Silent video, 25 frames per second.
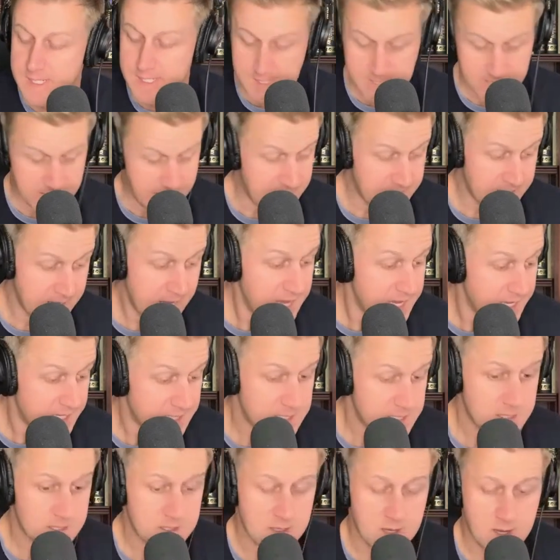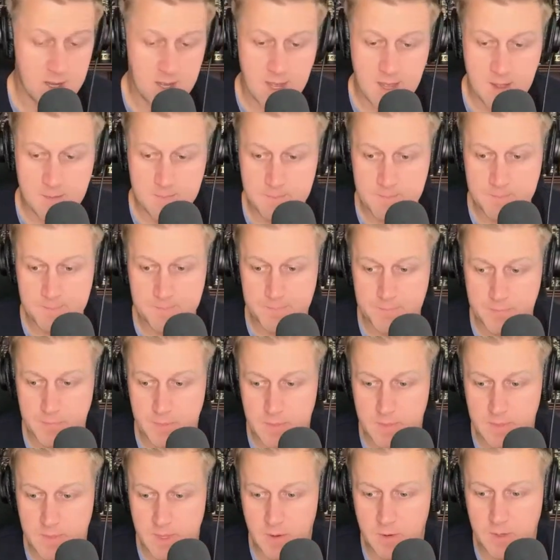And yet,
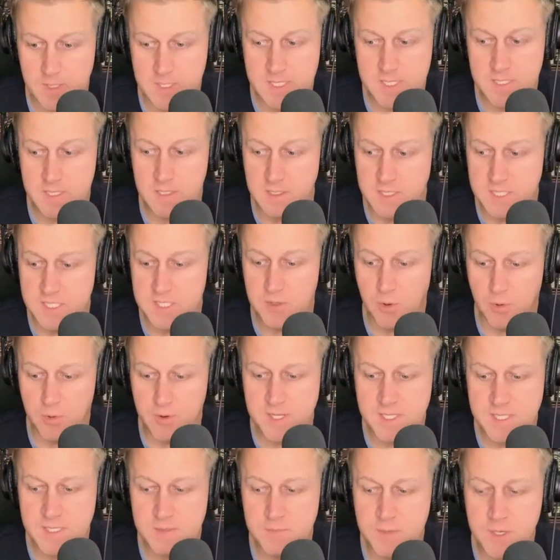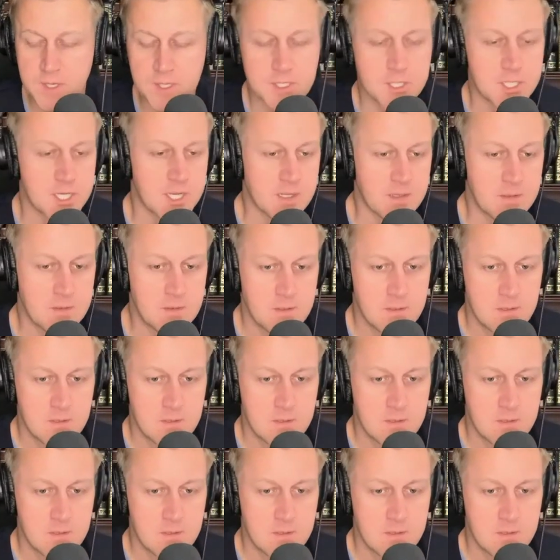there are still stories emerging